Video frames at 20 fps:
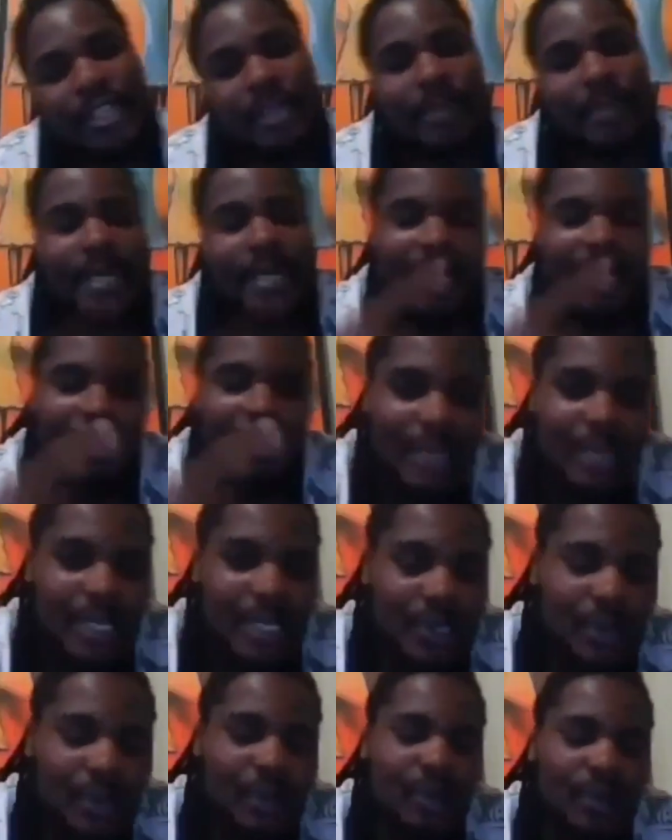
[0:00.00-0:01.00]
But I'm trying
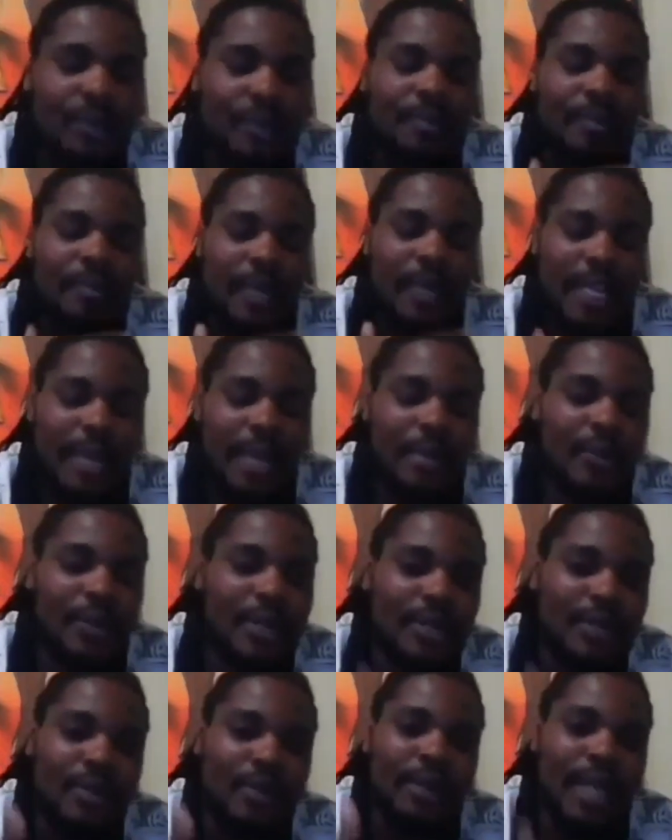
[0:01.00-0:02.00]
to elaborate on